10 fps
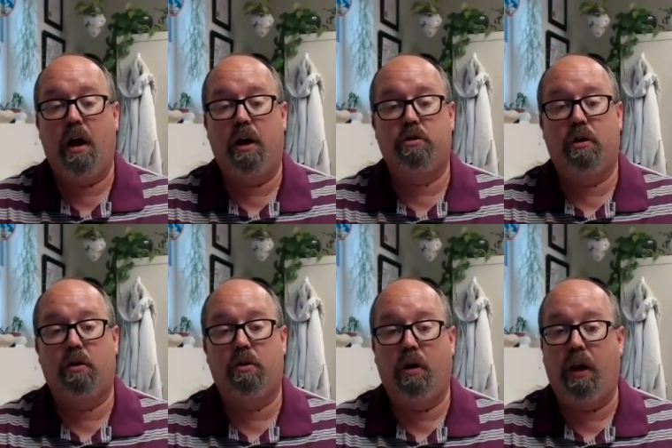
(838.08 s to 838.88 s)
under a
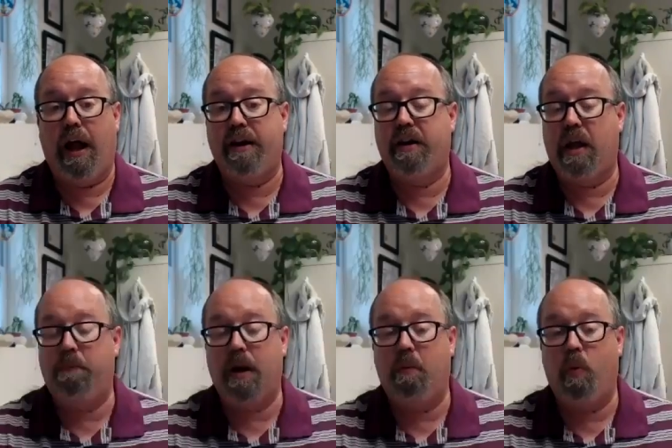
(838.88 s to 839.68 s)
grow light and
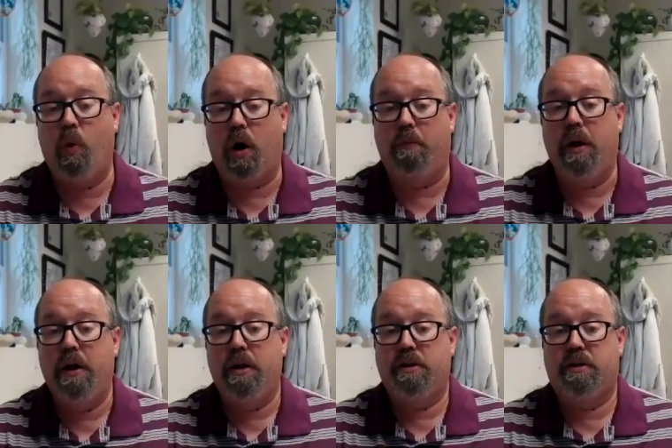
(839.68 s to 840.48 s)
keeping them warm.
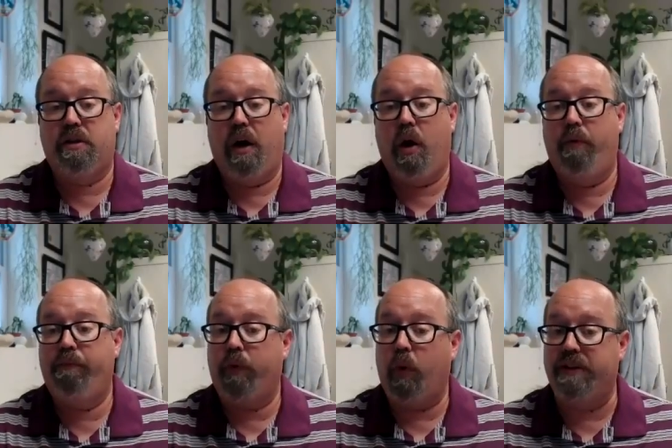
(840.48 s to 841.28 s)
So
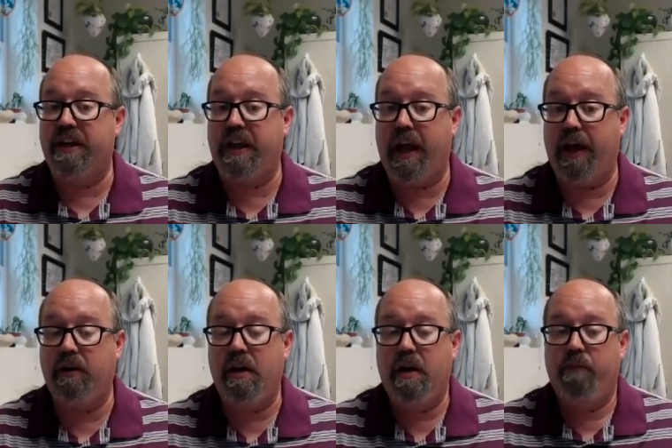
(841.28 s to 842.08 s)
once
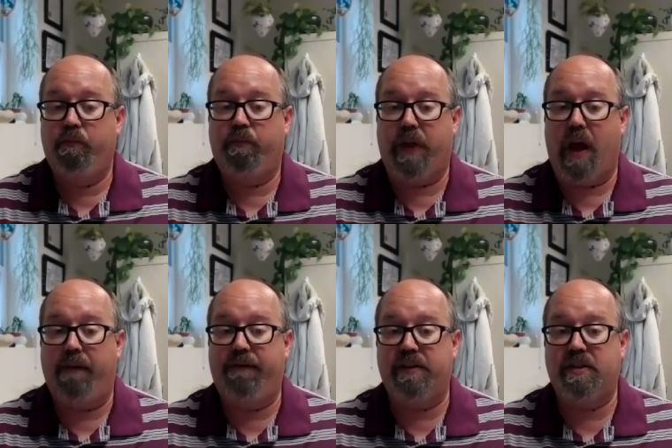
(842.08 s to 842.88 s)
again, the
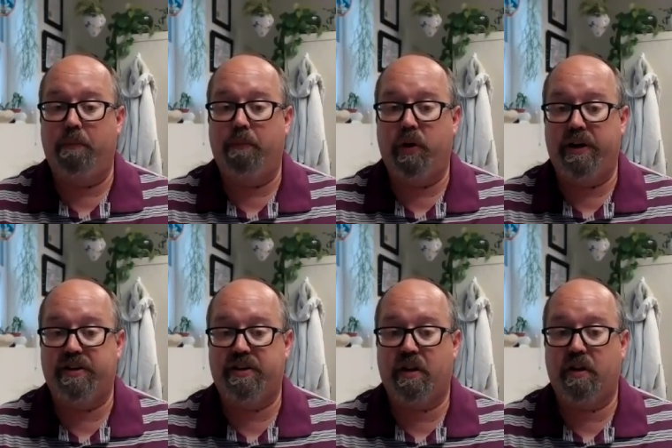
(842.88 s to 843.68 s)
office number is